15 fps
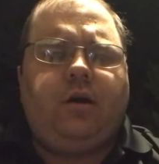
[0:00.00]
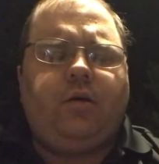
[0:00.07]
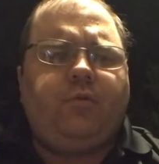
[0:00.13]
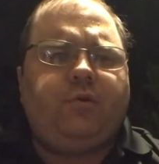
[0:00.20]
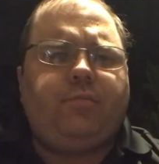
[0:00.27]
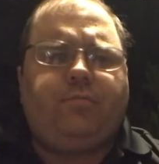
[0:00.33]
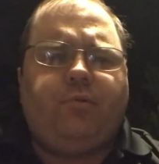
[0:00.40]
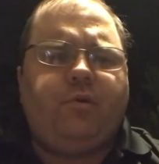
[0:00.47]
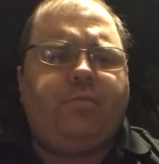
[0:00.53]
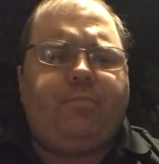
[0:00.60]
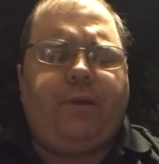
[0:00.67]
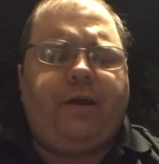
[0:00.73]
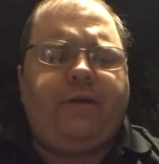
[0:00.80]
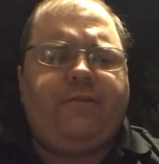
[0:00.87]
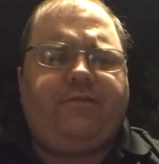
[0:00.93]
with
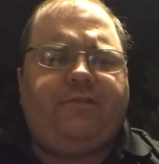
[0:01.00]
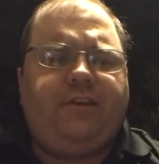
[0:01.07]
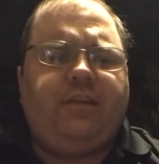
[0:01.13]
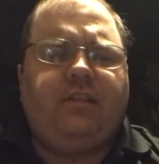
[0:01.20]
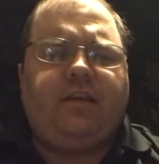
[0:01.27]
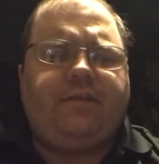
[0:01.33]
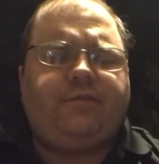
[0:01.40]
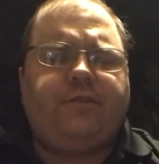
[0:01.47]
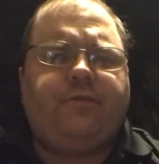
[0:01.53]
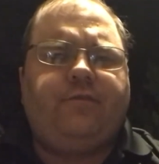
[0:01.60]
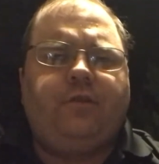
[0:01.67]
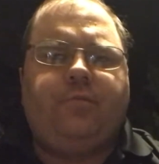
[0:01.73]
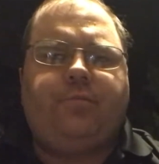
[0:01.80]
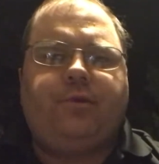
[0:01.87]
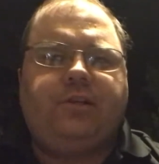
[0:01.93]
bare feet, left her
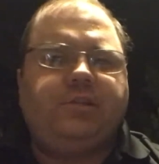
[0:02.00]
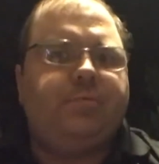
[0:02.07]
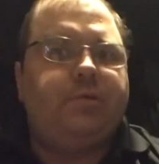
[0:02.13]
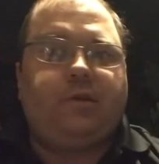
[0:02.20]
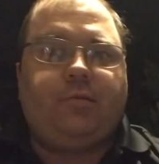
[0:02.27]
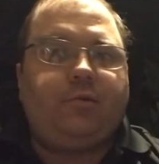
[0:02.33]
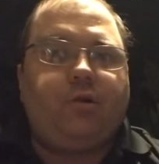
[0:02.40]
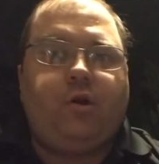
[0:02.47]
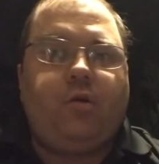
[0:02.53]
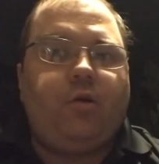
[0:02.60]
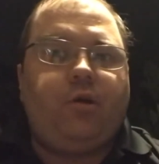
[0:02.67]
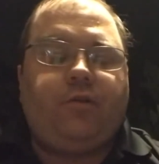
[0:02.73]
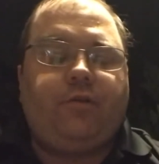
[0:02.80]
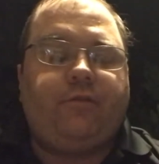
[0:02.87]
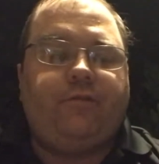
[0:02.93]
footprints, but there were no
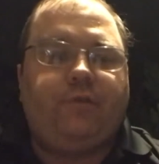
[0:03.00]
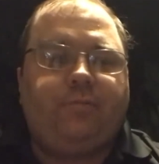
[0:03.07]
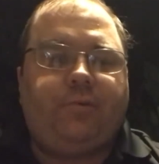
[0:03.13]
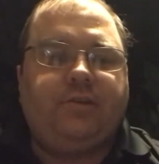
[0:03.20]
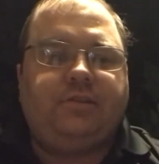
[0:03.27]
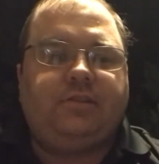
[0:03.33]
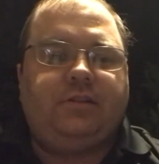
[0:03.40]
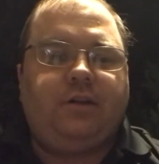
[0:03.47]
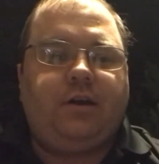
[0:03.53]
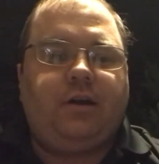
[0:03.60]
other footprints